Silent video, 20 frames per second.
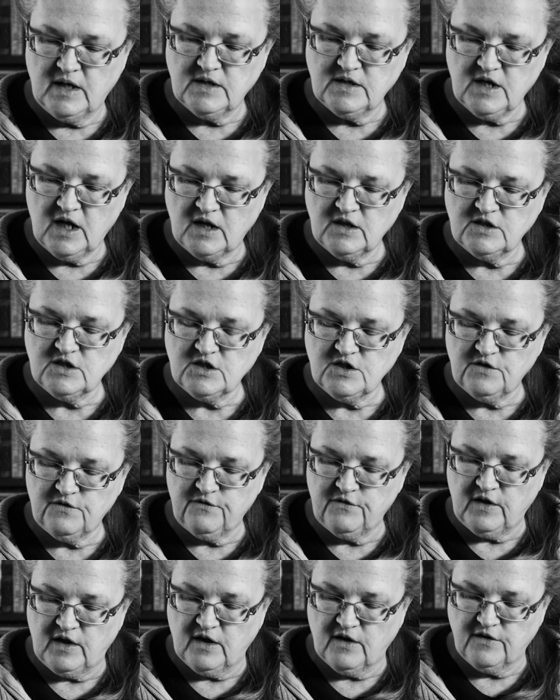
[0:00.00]
tends to
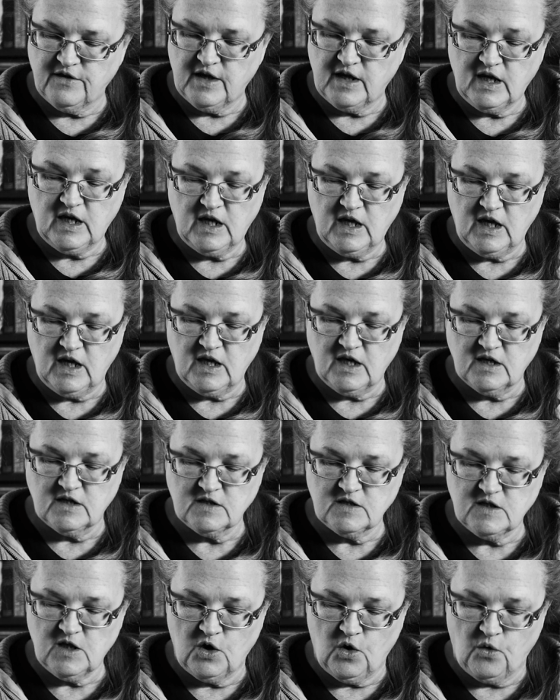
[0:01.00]
feel that he
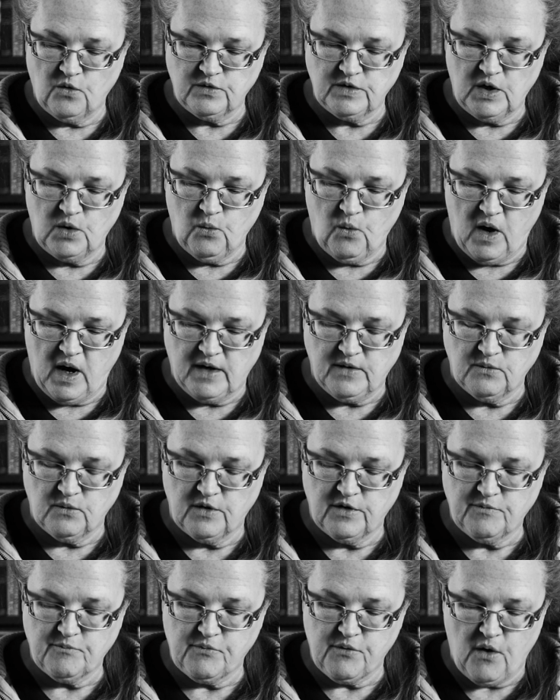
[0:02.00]
is the only one
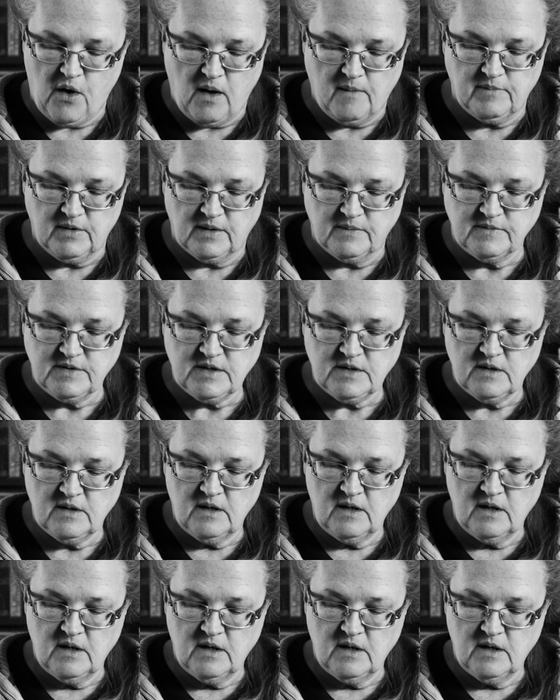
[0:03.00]
with problems,